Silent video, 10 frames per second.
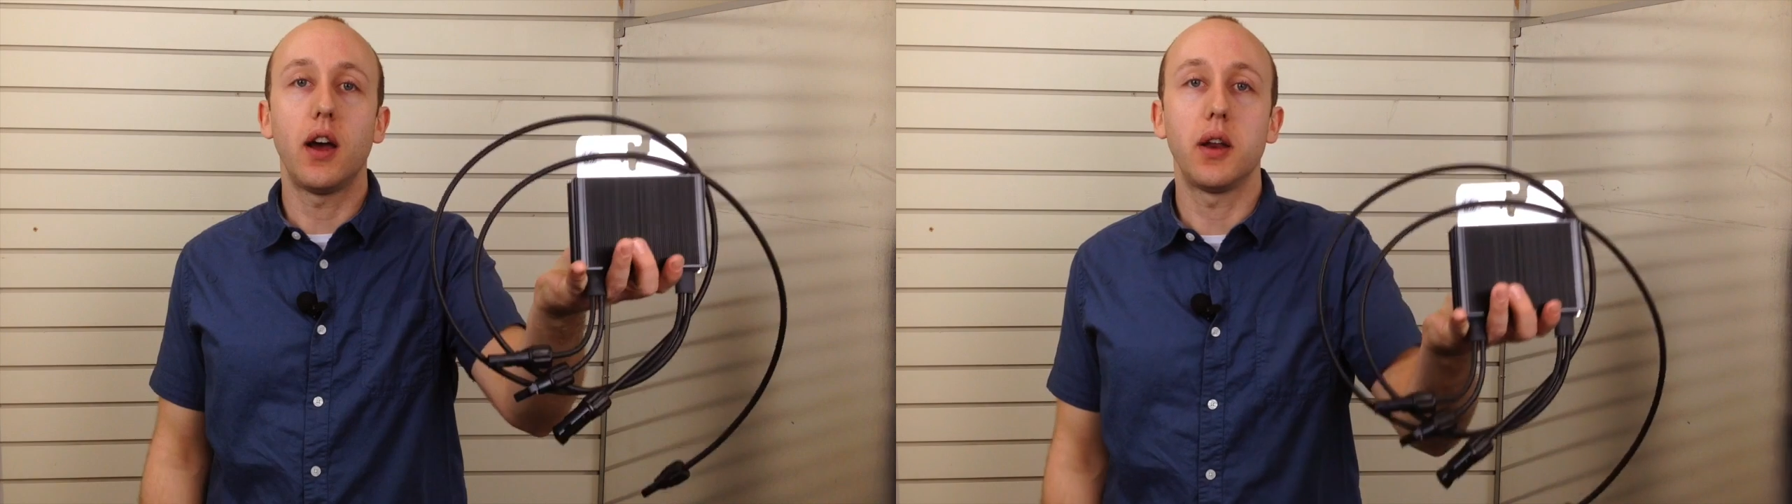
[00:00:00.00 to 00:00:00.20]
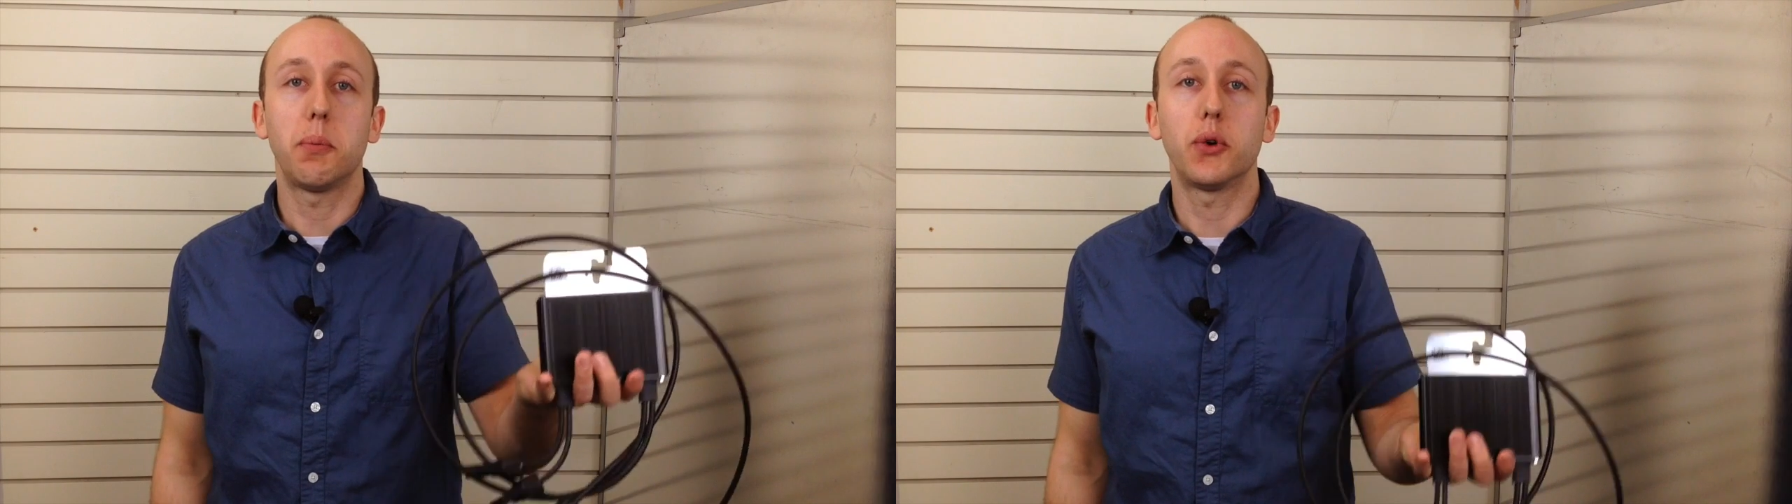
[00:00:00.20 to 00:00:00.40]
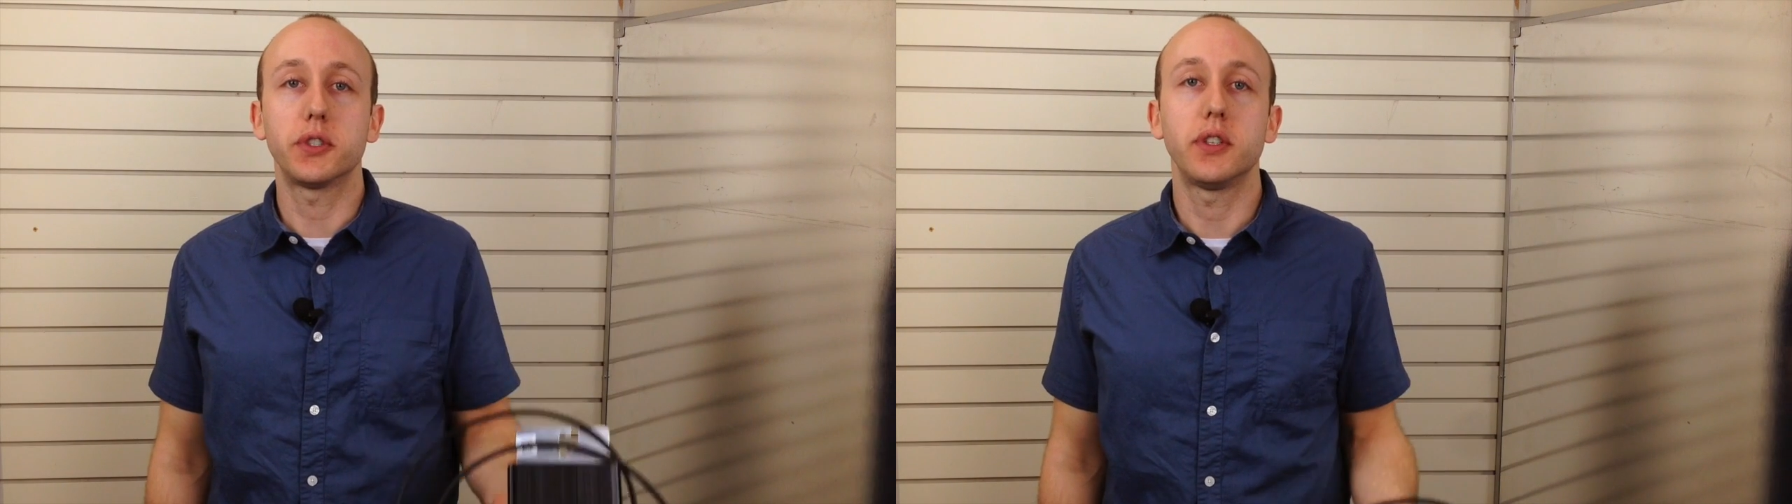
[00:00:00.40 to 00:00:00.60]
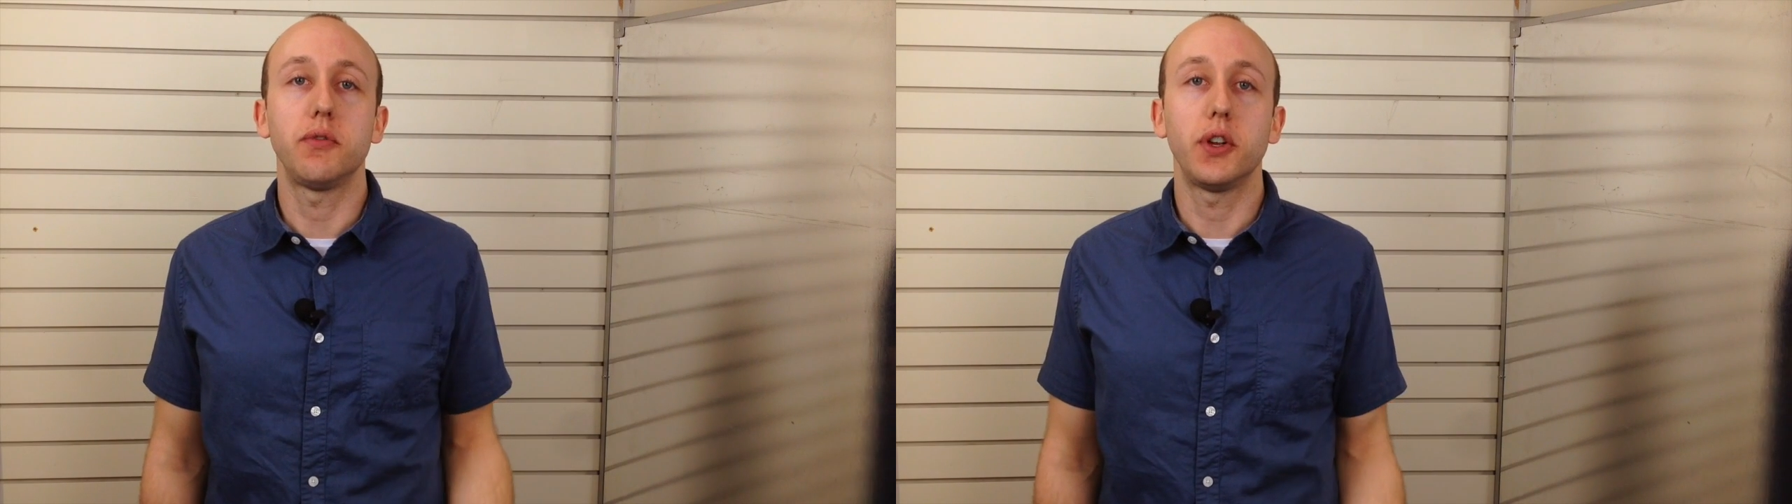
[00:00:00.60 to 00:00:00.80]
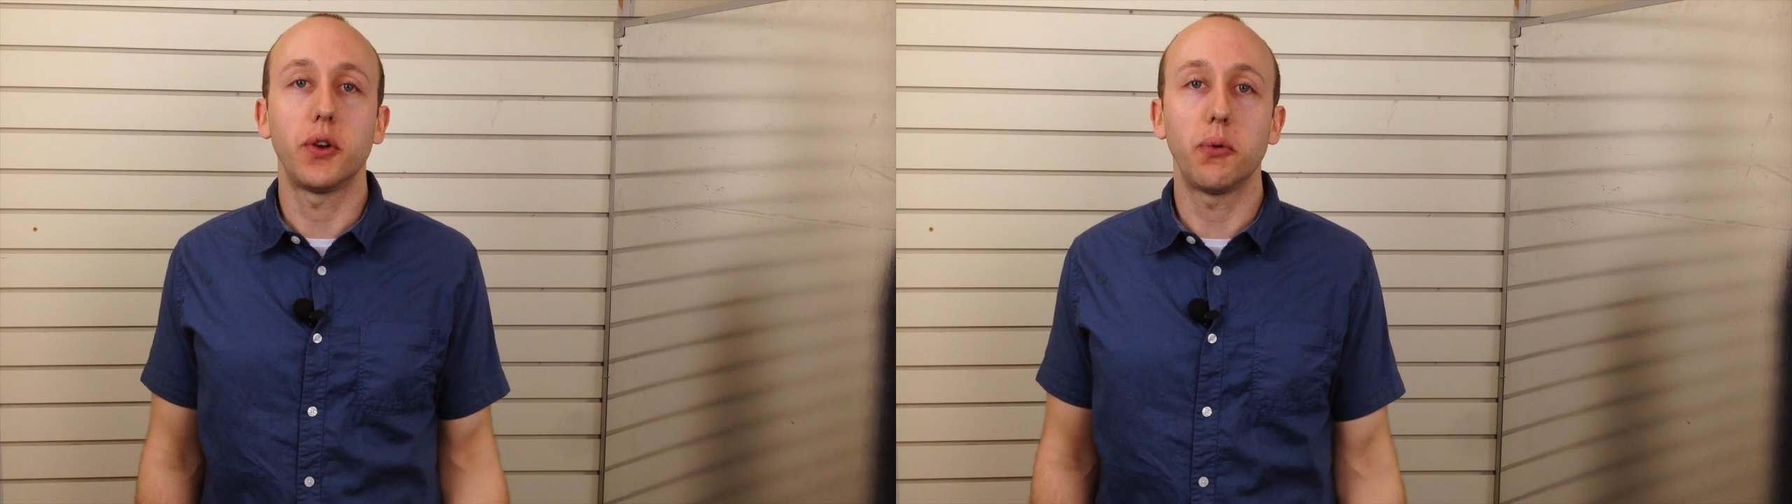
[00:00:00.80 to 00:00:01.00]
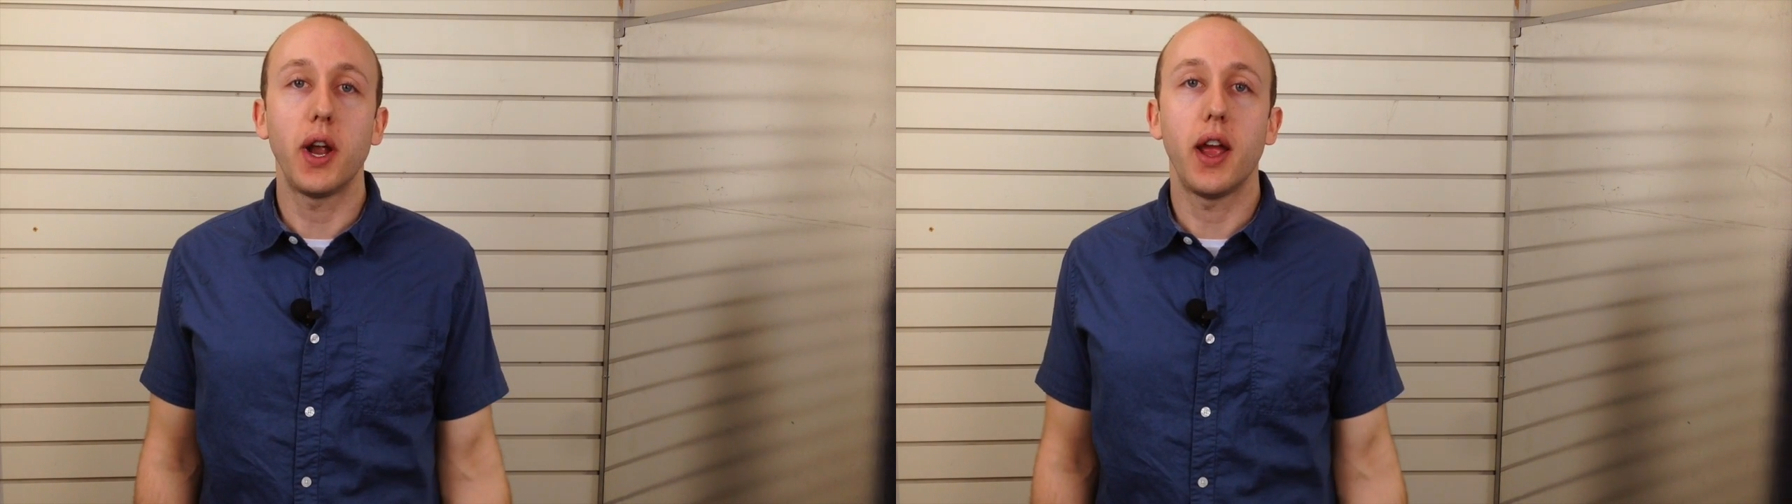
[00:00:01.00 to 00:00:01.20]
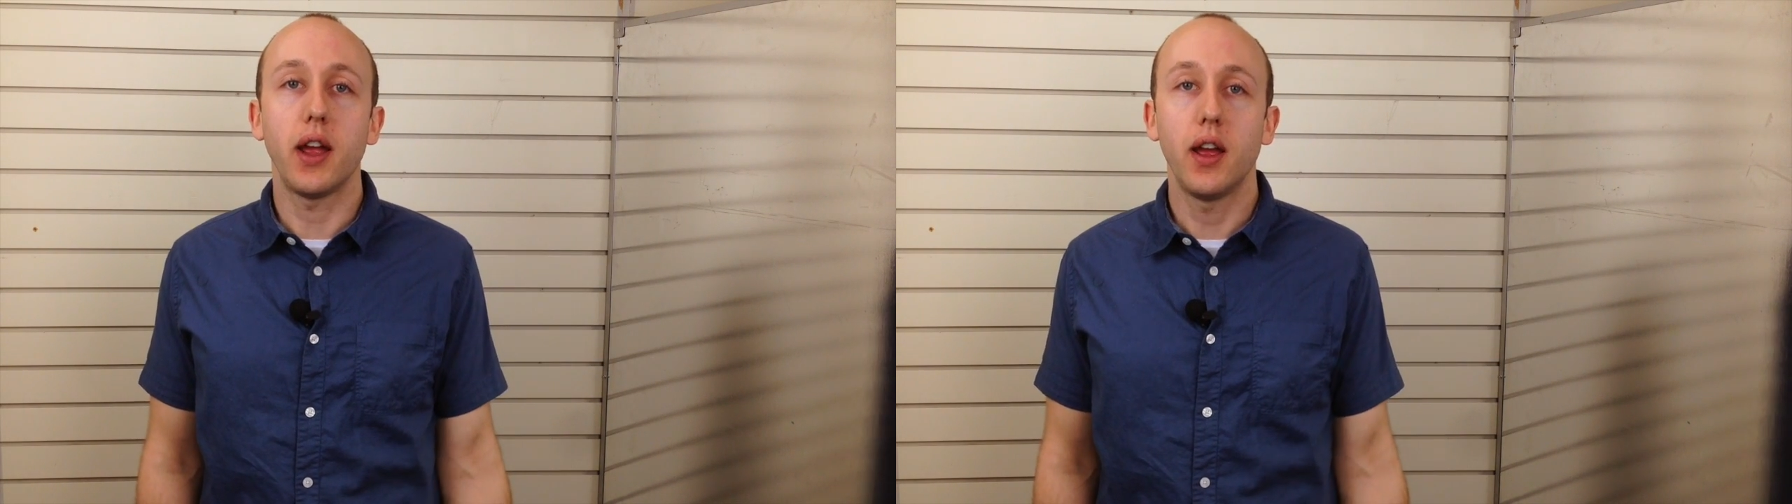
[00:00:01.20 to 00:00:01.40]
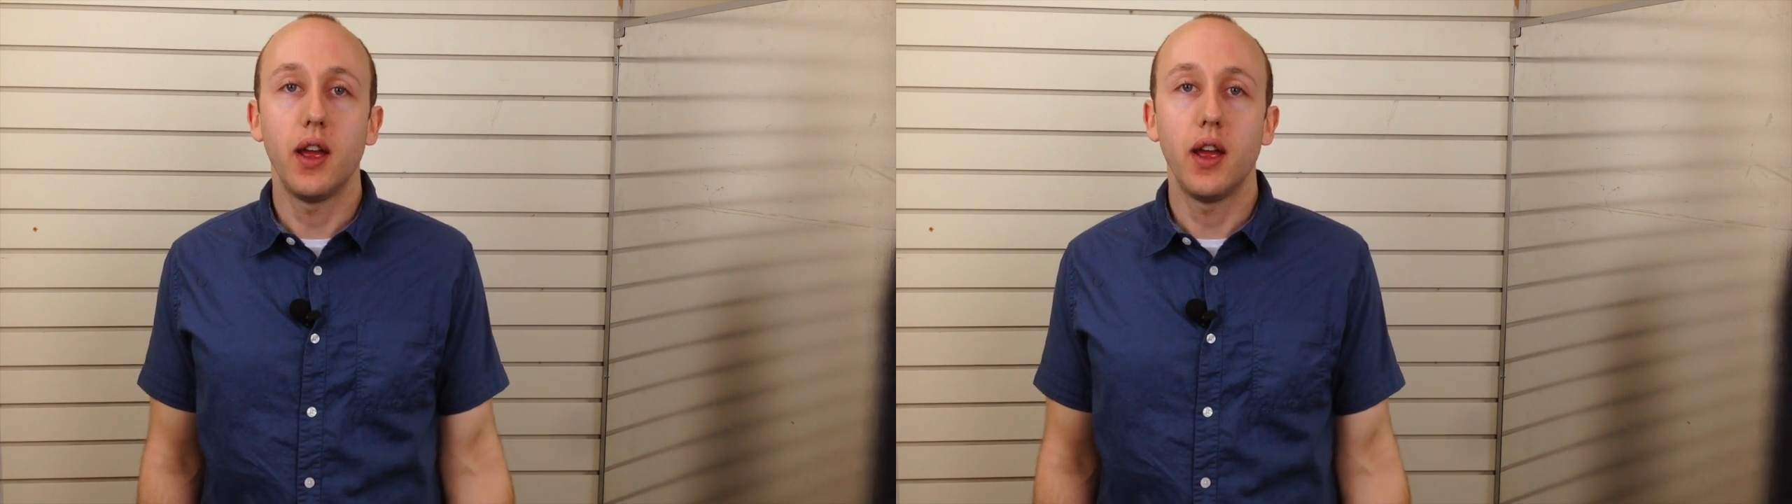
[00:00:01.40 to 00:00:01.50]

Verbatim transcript: on a portion of your array.